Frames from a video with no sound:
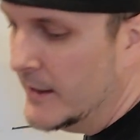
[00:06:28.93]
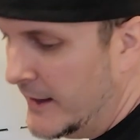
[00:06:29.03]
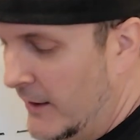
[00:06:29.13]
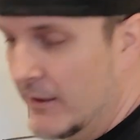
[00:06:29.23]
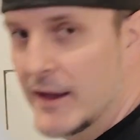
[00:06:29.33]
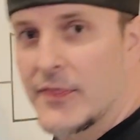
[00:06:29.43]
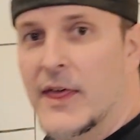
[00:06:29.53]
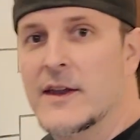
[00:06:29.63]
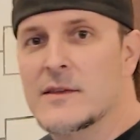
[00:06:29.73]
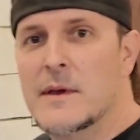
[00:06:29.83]
Now,
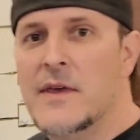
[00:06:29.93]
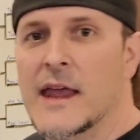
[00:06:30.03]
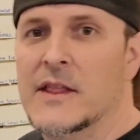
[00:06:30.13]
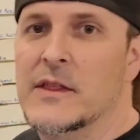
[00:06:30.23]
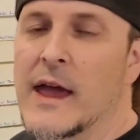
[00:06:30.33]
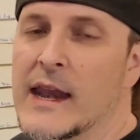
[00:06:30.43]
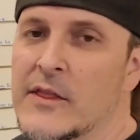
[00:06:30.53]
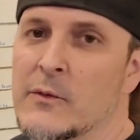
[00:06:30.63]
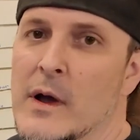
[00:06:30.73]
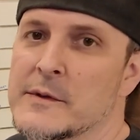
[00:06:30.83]
that doesn't mean the
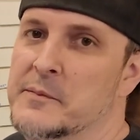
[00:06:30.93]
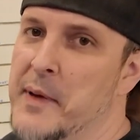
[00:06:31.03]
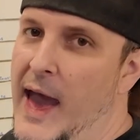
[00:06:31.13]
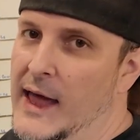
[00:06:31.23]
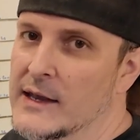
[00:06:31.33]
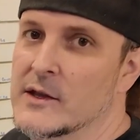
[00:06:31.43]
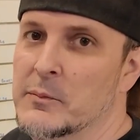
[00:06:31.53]
Anything Rub is bad.